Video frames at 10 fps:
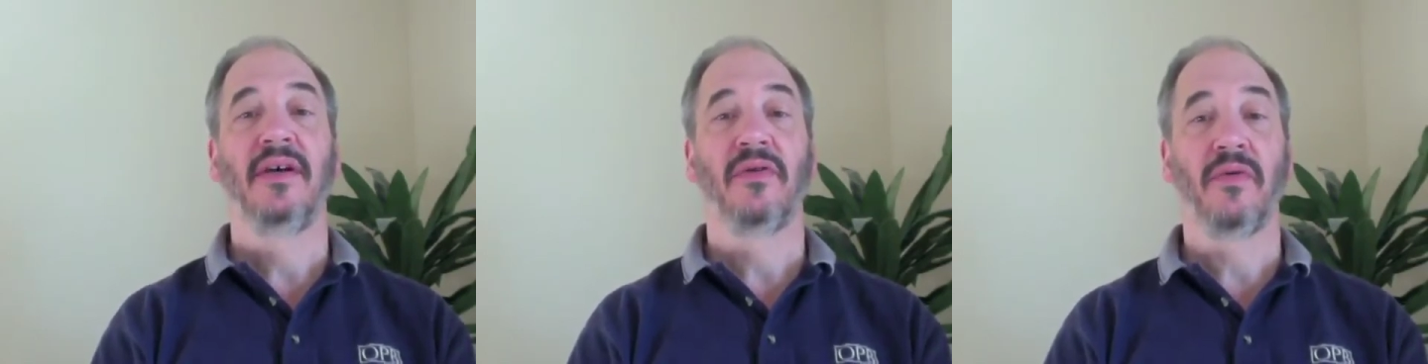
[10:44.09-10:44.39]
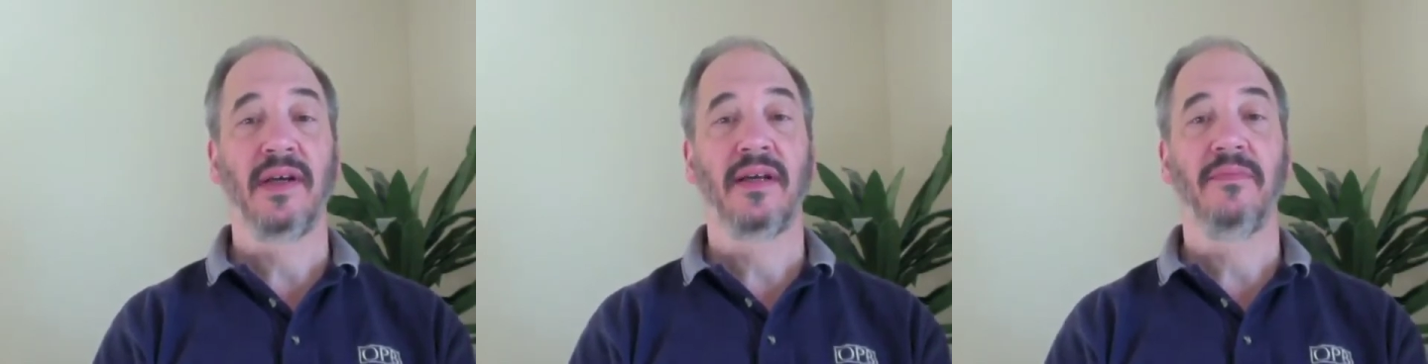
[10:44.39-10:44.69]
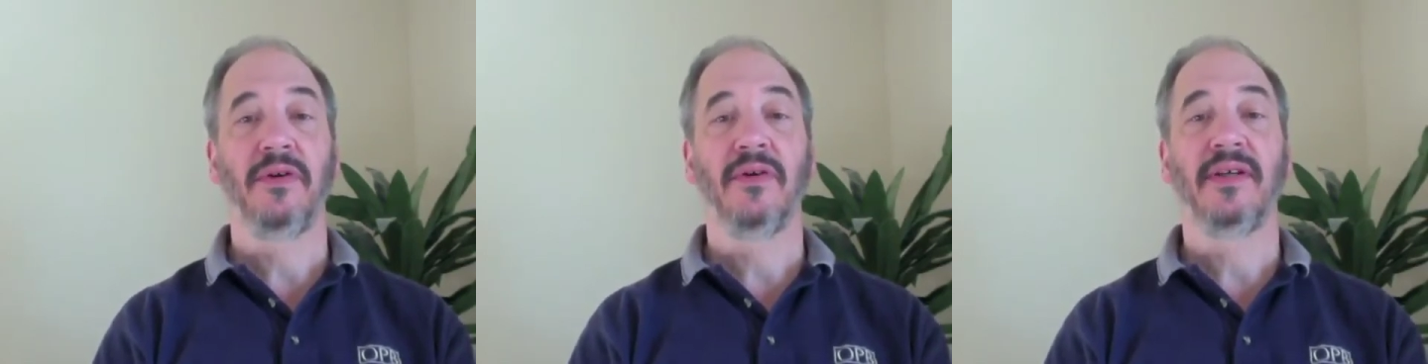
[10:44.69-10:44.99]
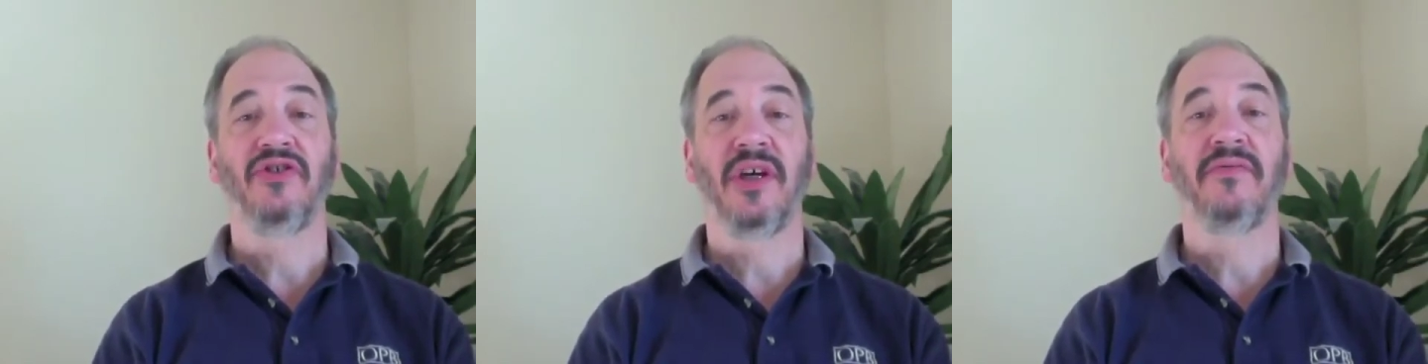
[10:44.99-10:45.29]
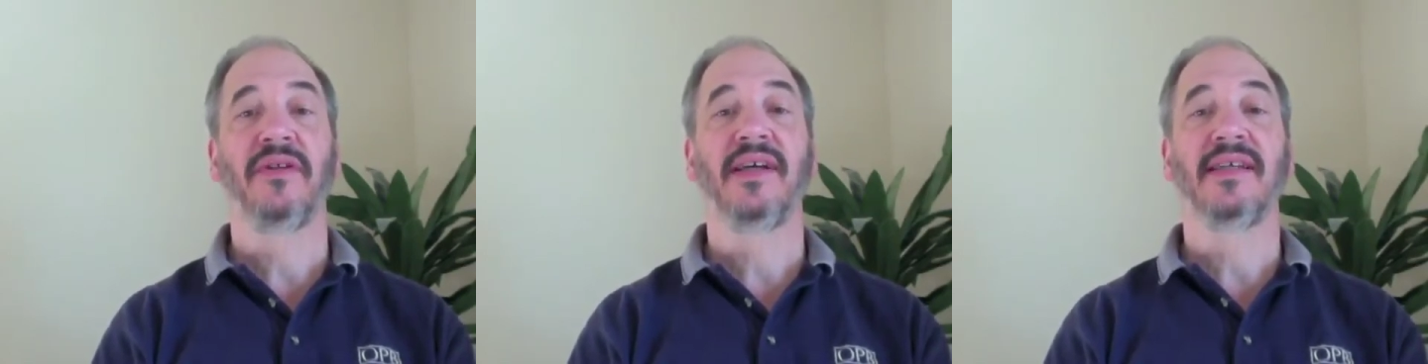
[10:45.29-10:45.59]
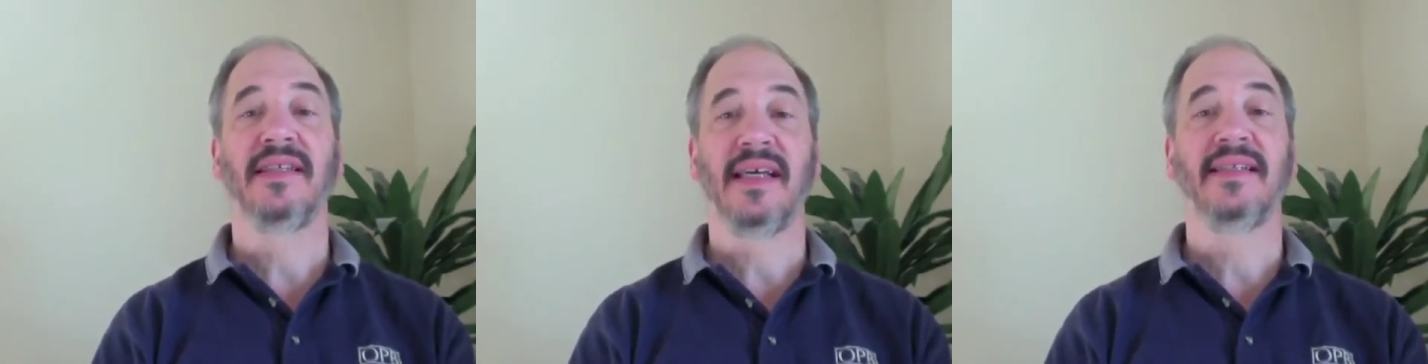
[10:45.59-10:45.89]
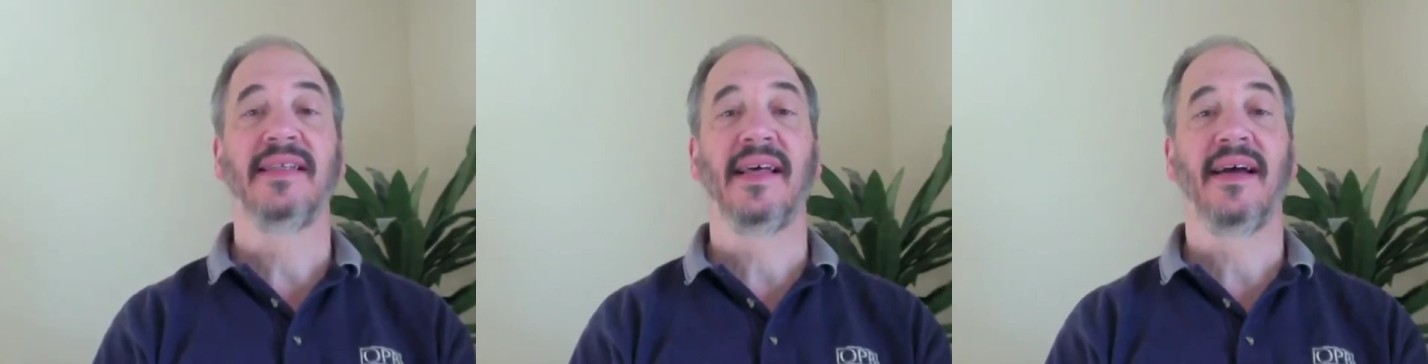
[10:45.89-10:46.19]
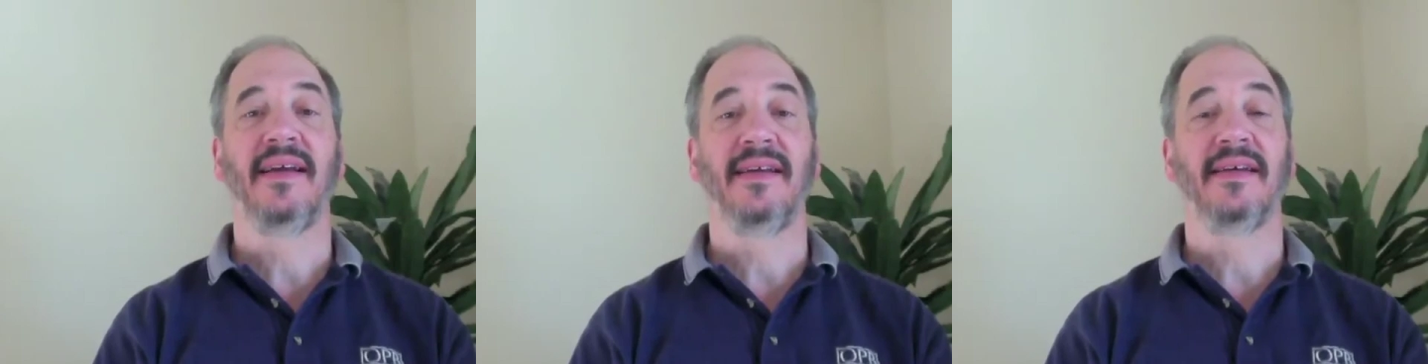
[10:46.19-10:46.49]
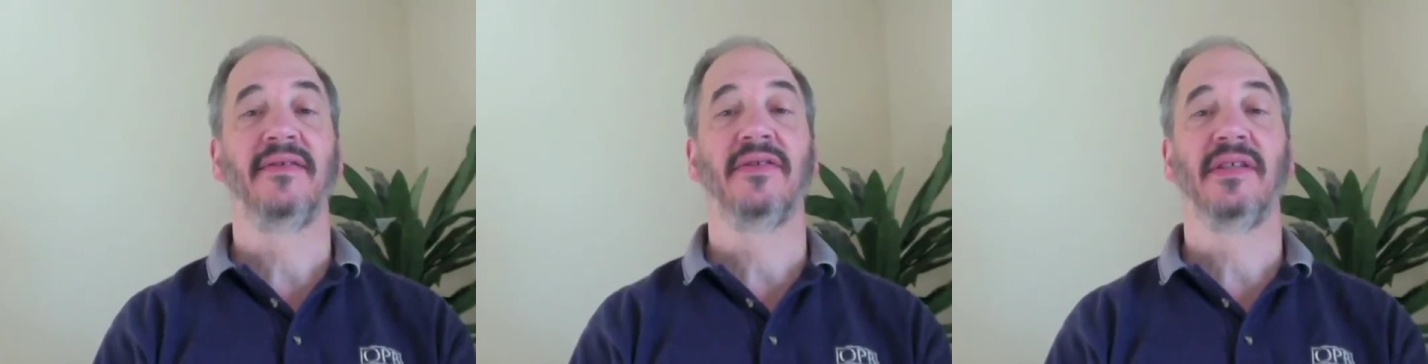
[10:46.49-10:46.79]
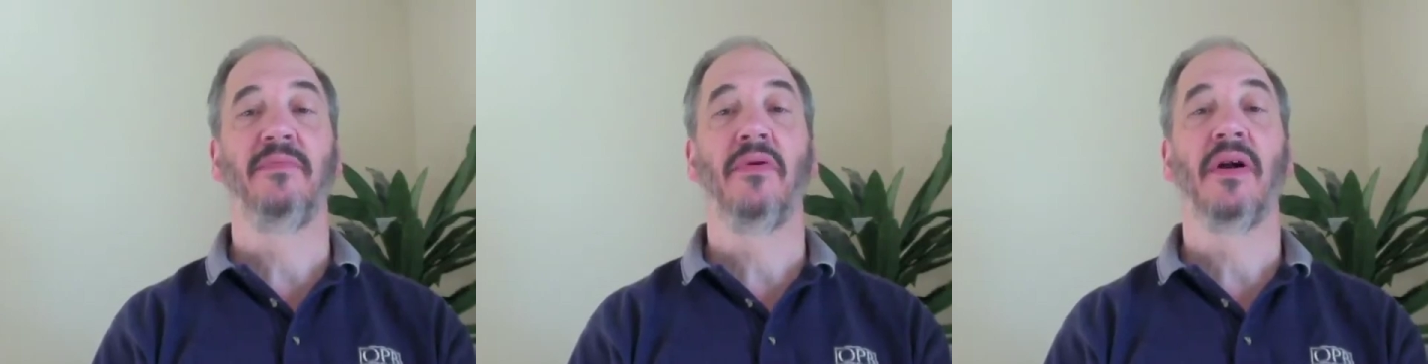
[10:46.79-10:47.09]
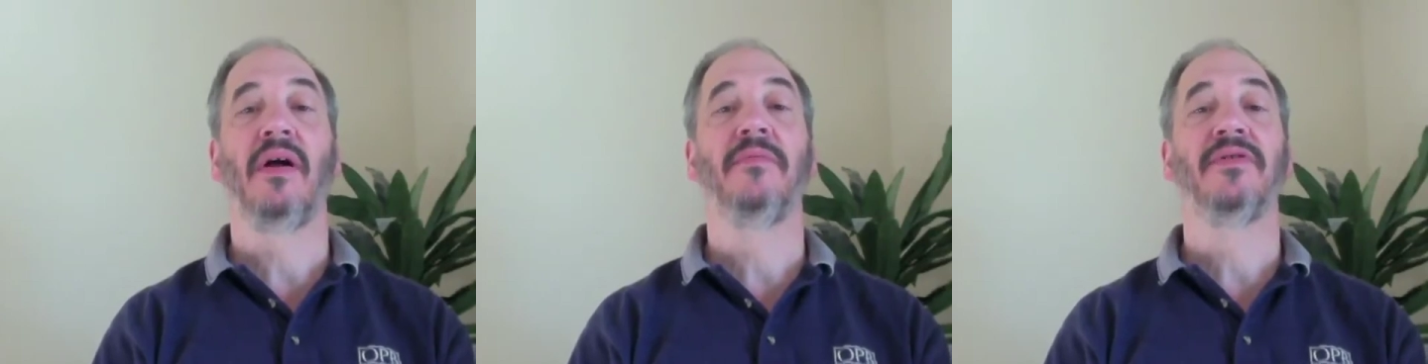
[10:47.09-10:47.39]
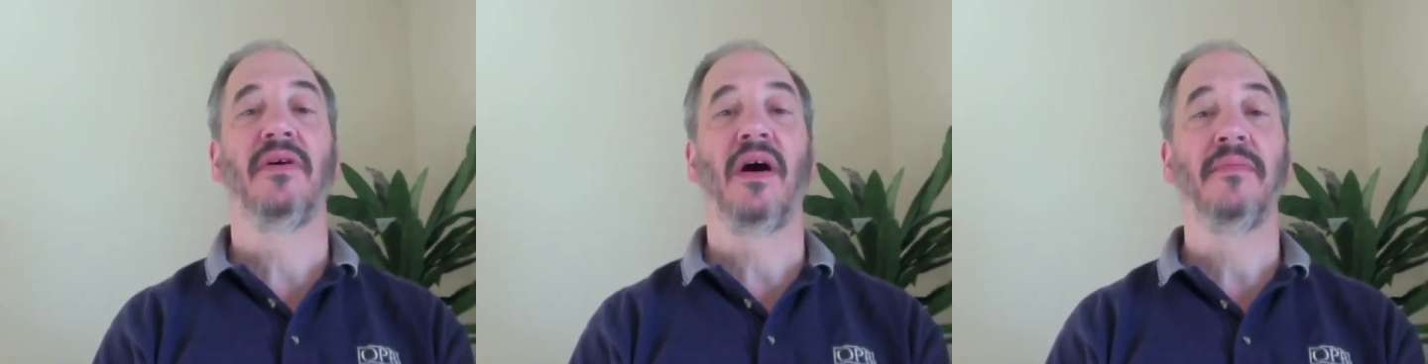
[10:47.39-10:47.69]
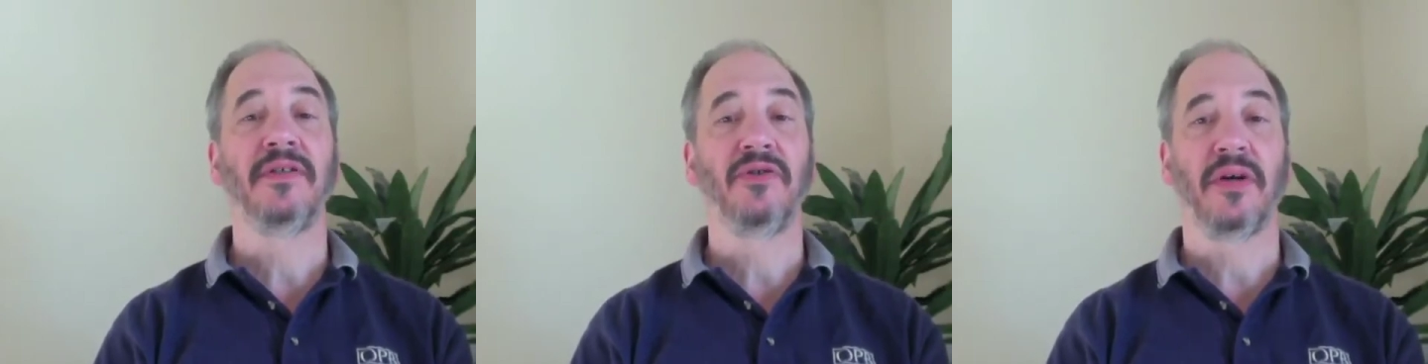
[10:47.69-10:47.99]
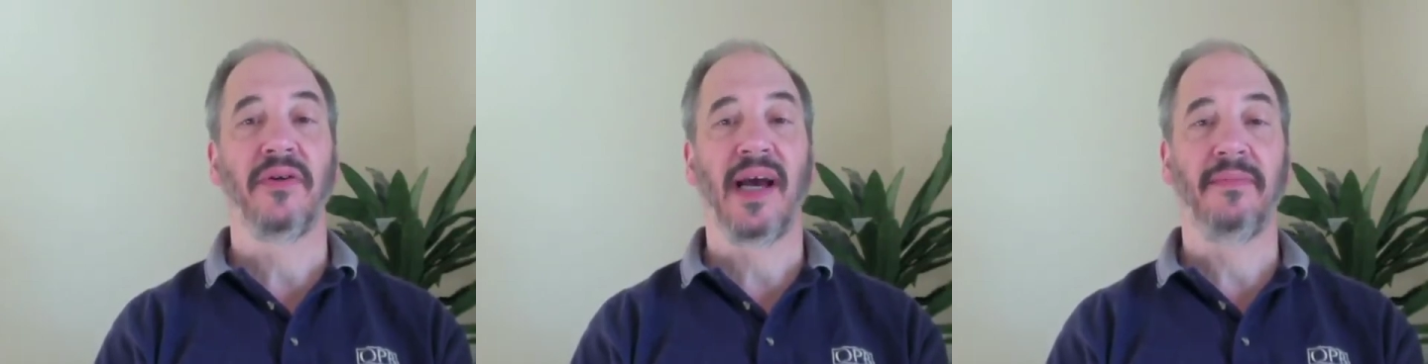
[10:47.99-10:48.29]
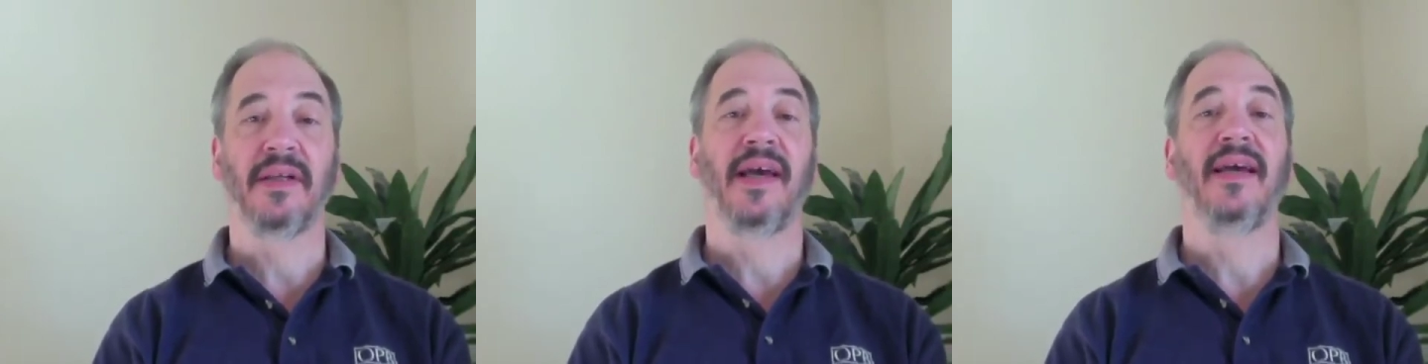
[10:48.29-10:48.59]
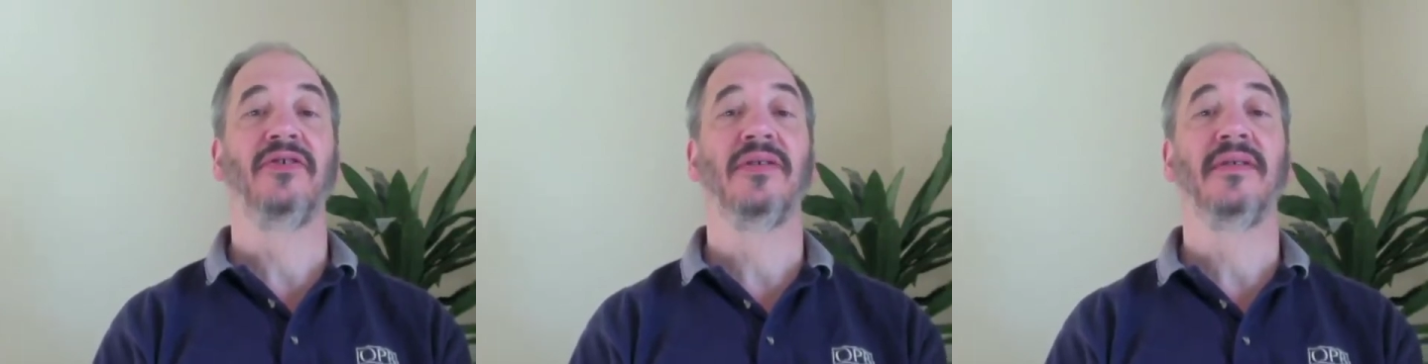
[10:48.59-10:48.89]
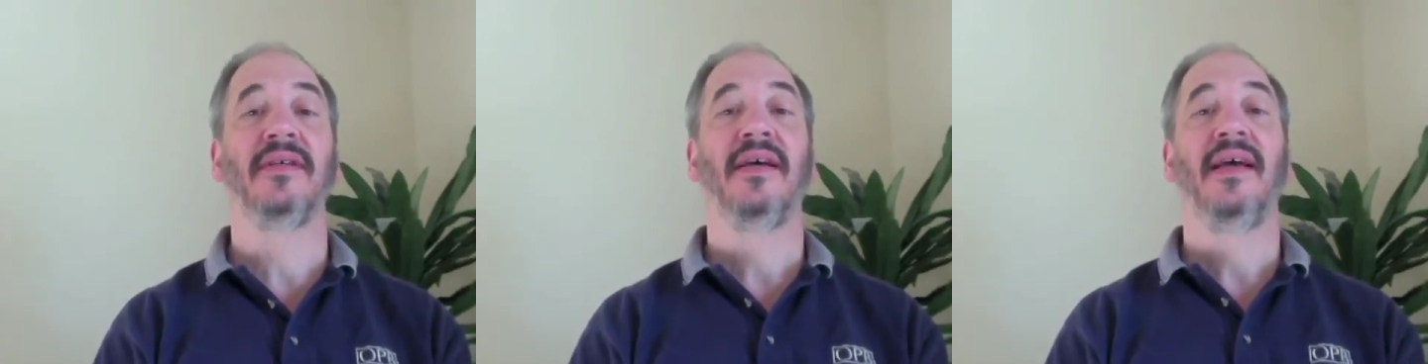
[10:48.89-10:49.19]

Grid computing generally extends that idea to support almost arbitrary applications